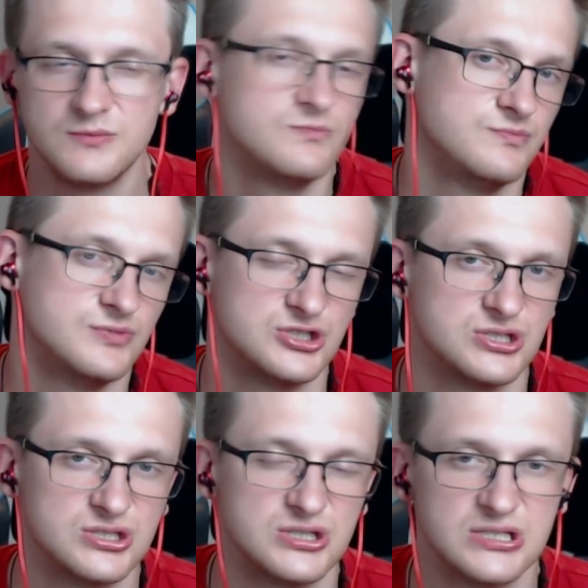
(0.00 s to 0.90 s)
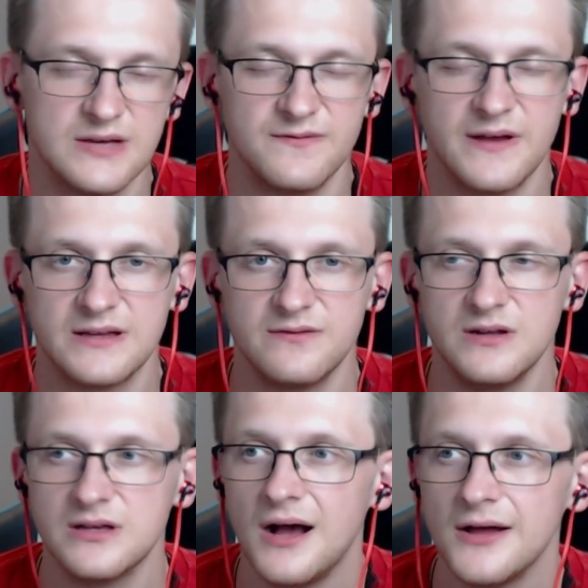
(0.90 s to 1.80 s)
which is just effectively
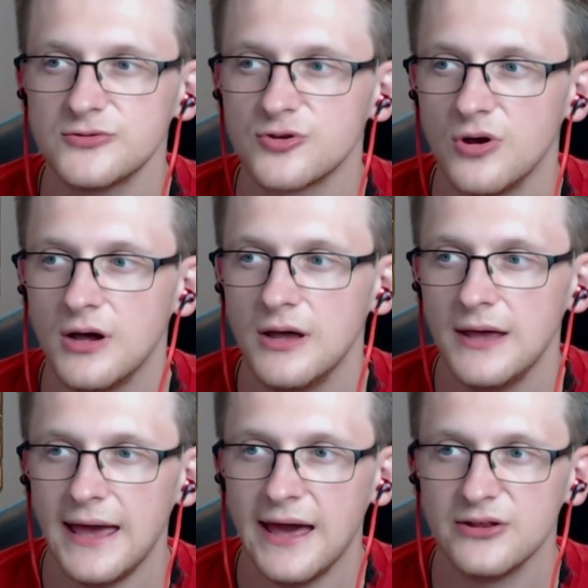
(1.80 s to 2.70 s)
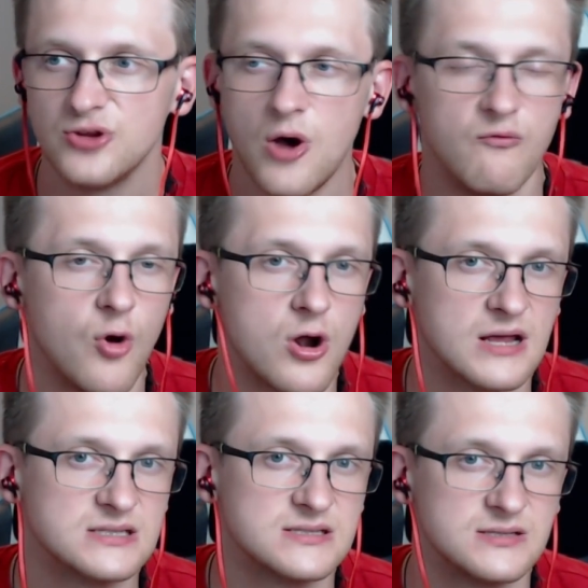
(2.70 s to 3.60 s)
card draw, and a
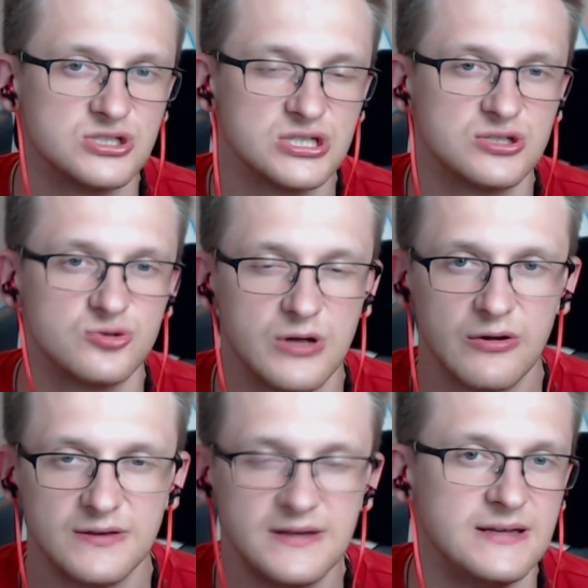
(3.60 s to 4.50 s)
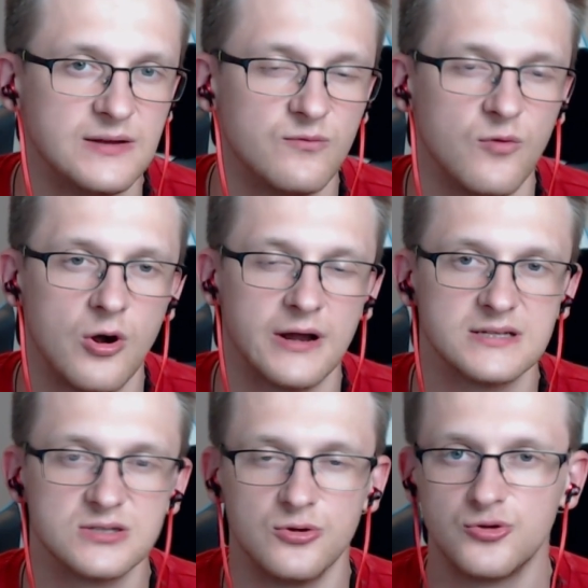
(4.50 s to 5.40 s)
Vorax just to guarantee the
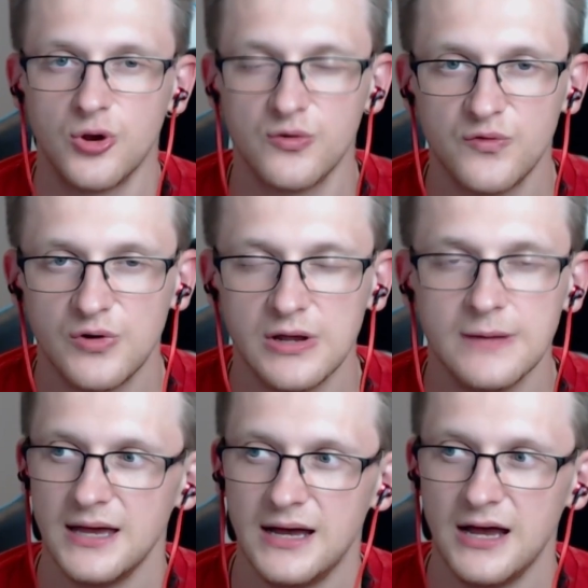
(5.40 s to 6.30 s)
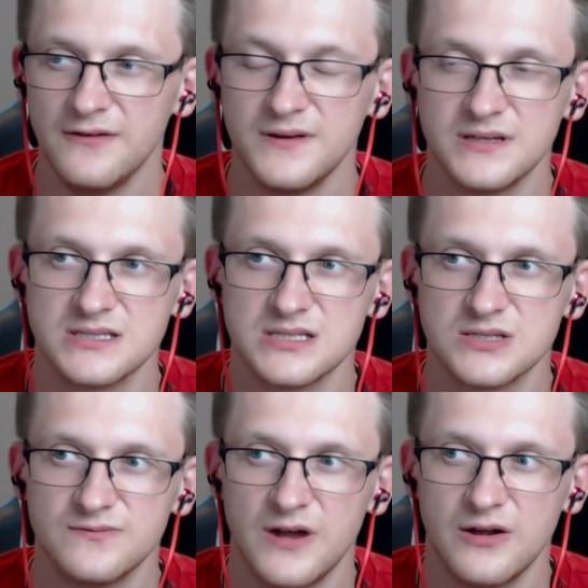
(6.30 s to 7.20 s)
Vorax on turn 3. I think this is
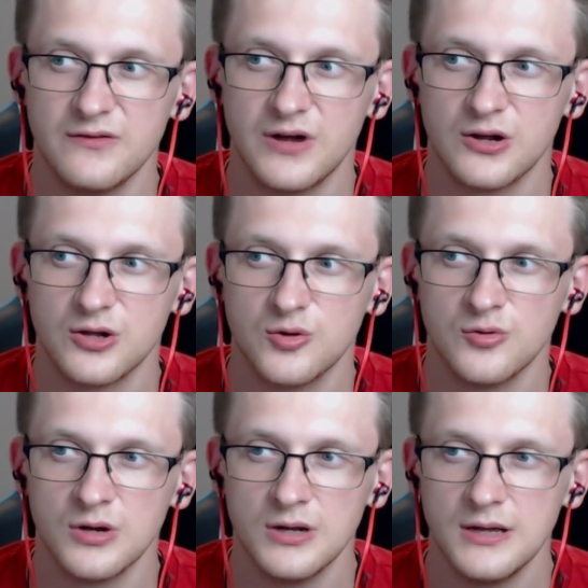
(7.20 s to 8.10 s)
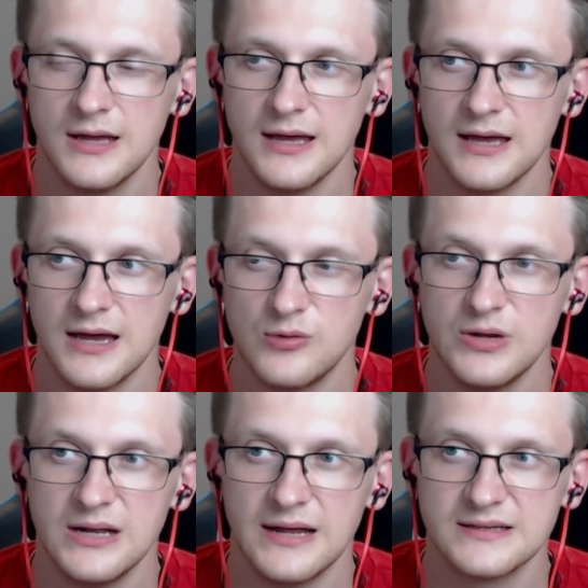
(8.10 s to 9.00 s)
very cool. I really
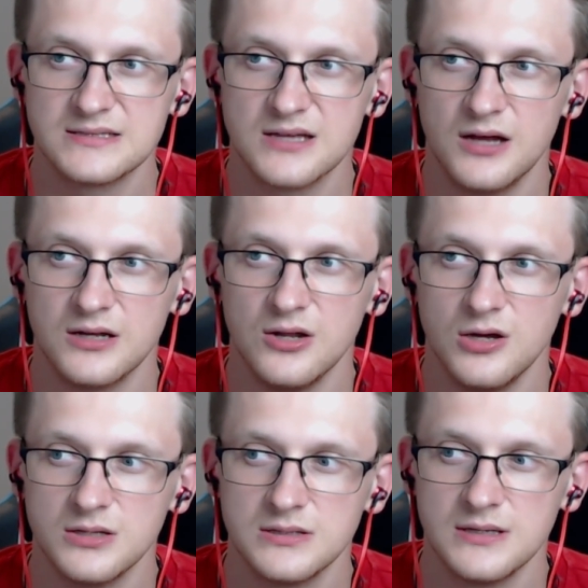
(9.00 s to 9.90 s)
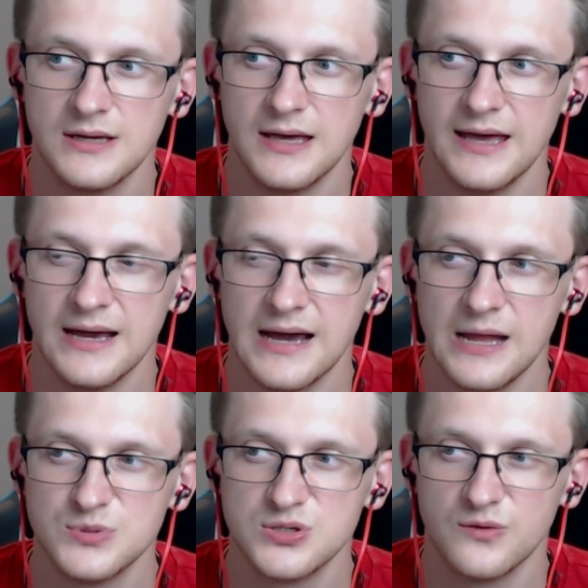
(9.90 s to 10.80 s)
like this card a lot. It
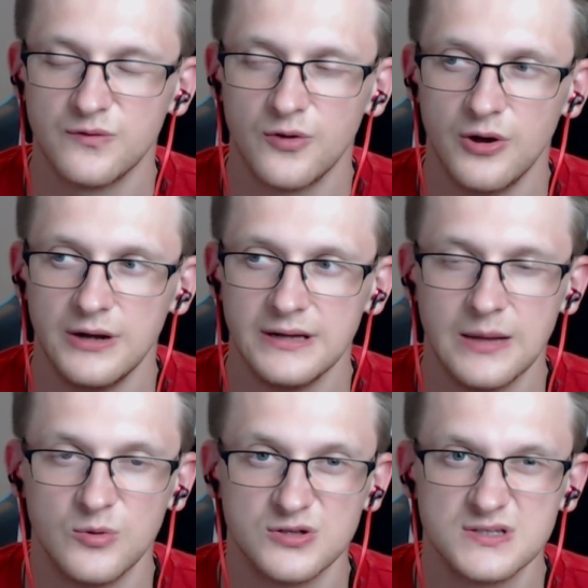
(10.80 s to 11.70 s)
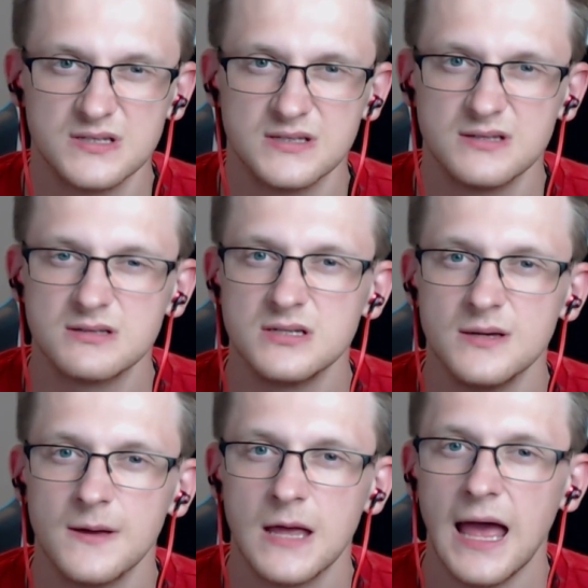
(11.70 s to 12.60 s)
helps you for early game consistency
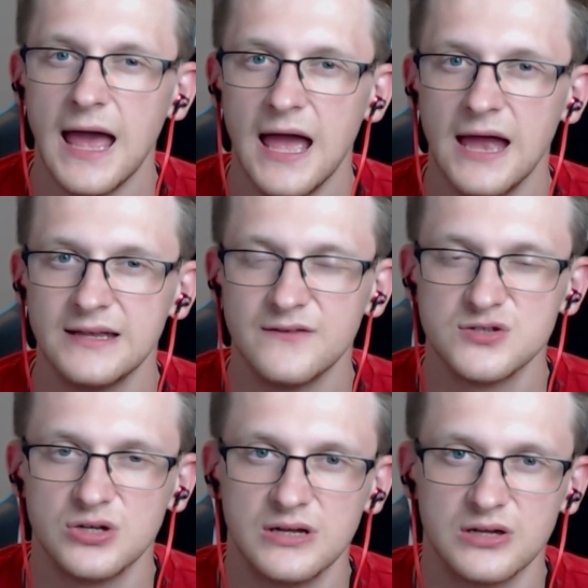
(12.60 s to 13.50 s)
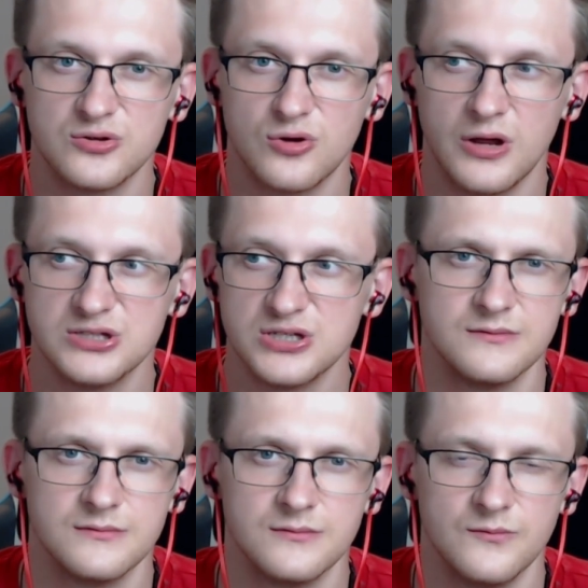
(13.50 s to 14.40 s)
and gives you another draw engine.
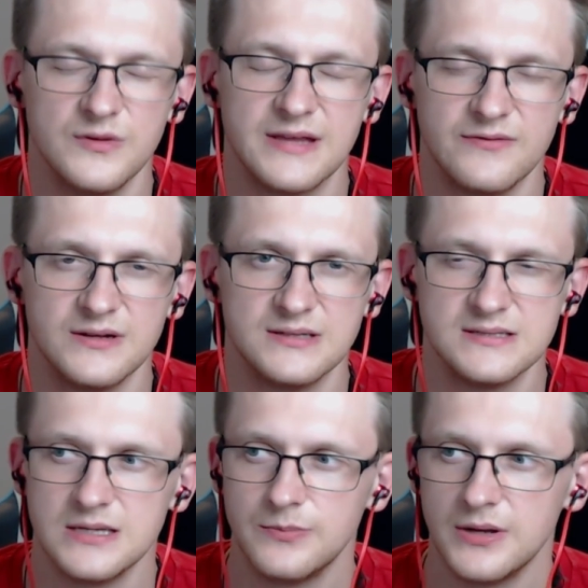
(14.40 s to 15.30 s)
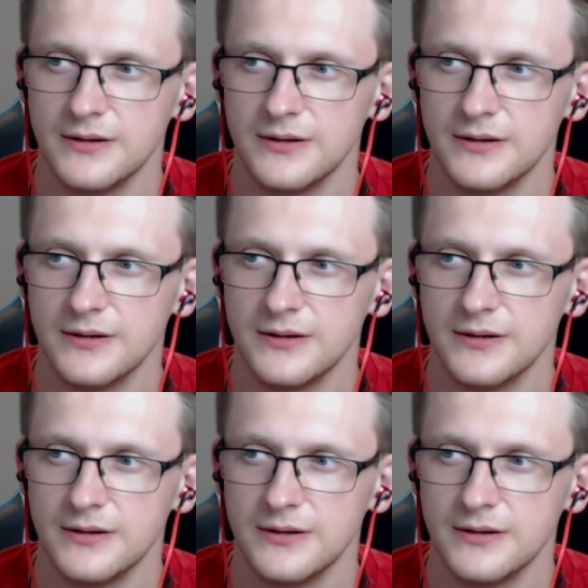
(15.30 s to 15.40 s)
We'll definitely see play.